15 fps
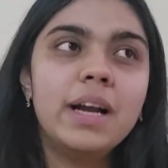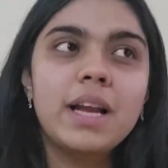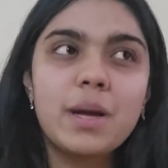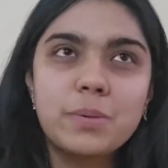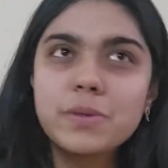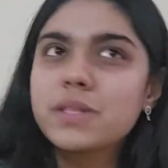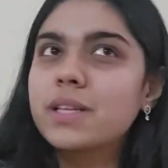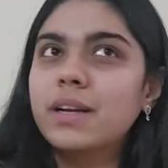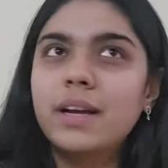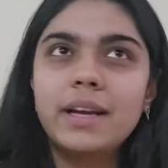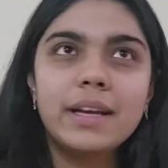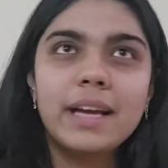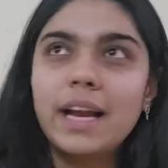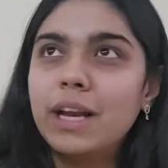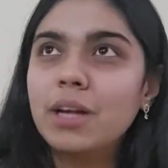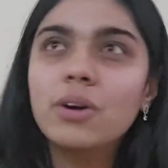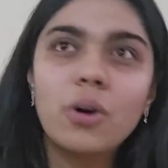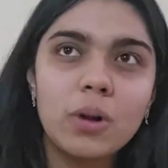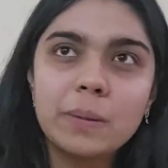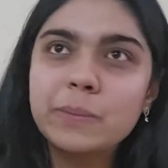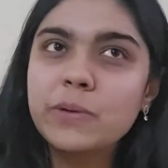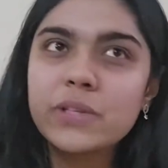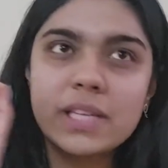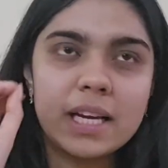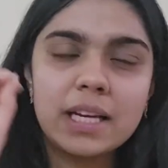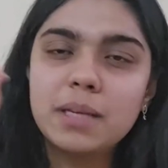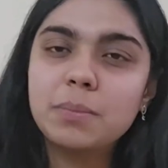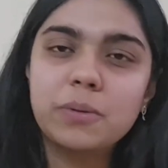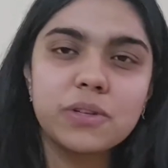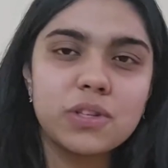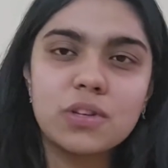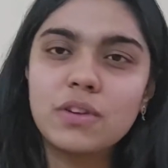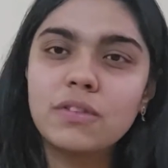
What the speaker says: and I was getting almost 80%